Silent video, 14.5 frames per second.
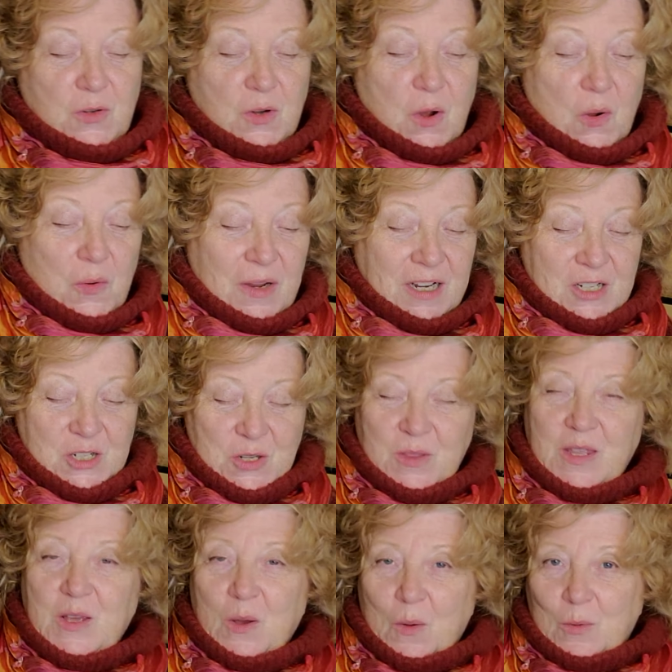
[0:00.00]
go into
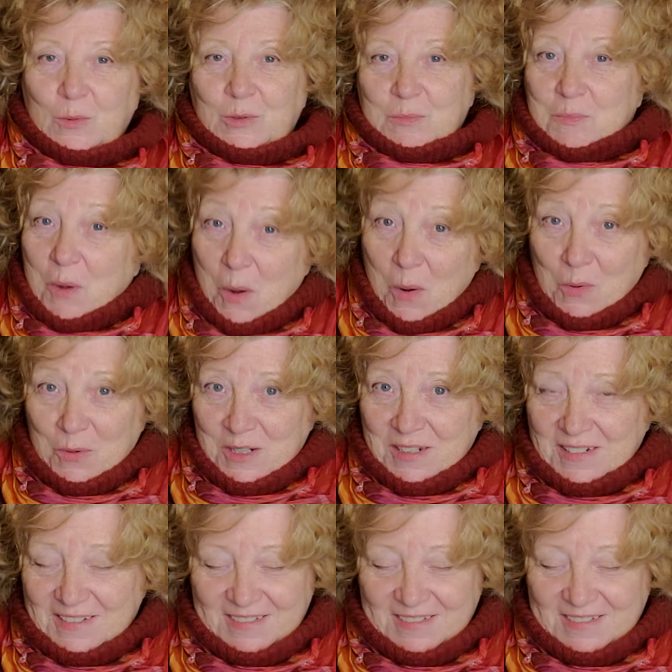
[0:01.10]
the old mode